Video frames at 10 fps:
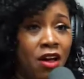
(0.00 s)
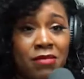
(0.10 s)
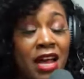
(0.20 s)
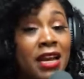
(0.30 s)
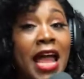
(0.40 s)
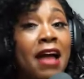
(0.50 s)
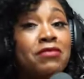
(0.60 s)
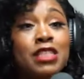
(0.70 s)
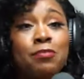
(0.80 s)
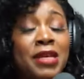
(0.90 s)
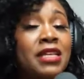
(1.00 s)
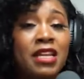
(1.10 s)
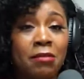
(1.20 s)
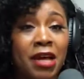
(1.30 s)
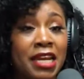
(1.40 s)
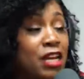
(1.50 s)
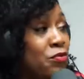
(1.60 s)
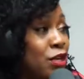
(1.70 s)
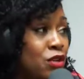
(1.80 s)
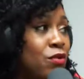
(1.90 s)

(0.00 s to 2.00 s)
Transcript: I'm not going to have to spend any money redoing